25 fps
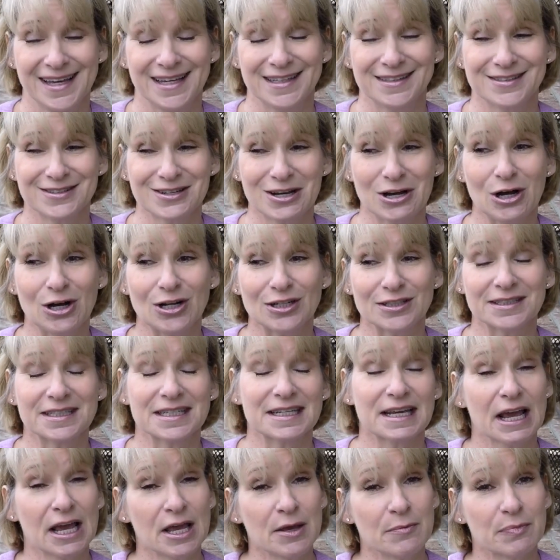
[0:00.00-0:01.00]
it's called
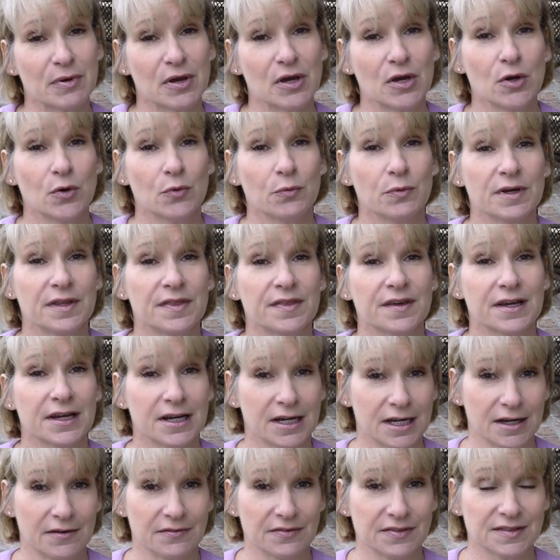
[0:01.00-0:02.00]
Cape with
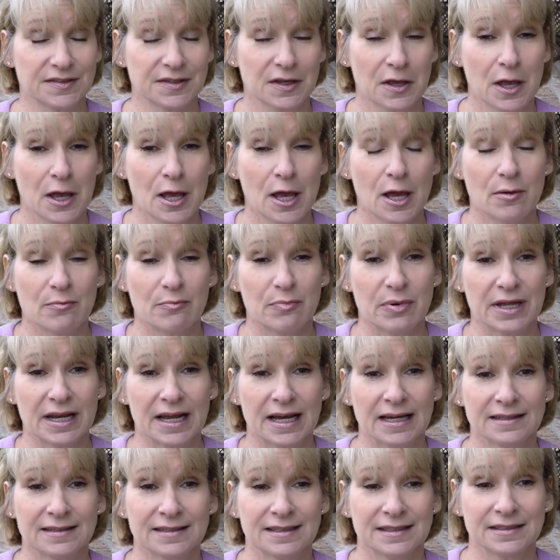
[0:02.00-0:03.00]
Cuffs, but
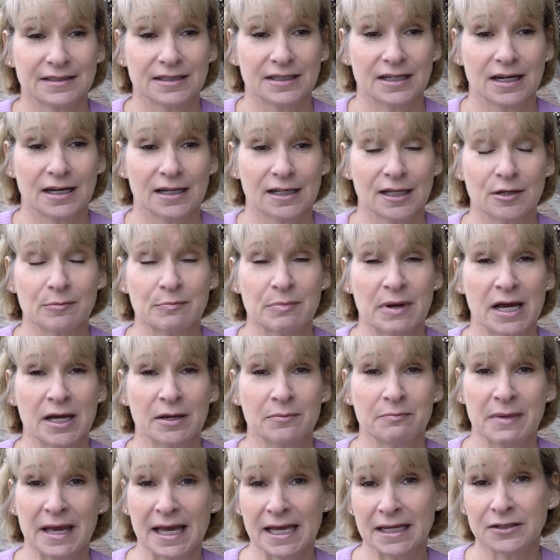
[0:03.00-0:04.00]
I tend to call it
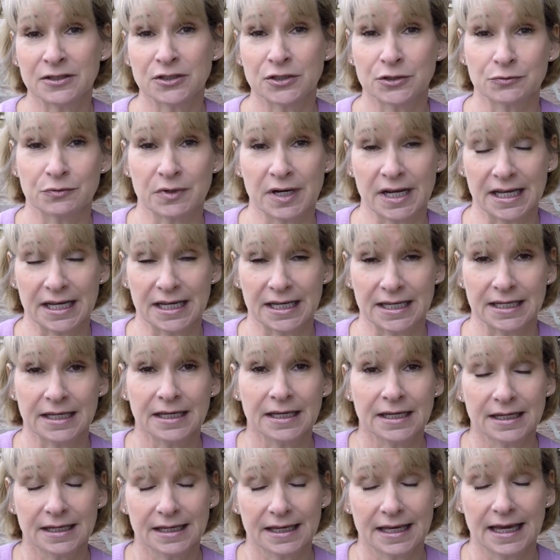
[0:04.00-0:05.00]
my manta ray
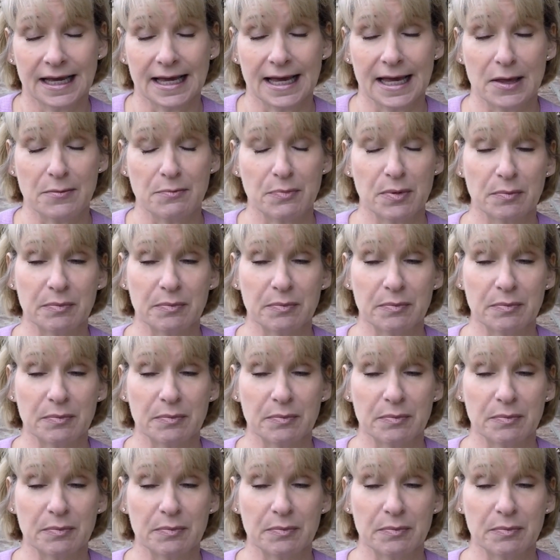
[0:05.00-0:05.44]
cape,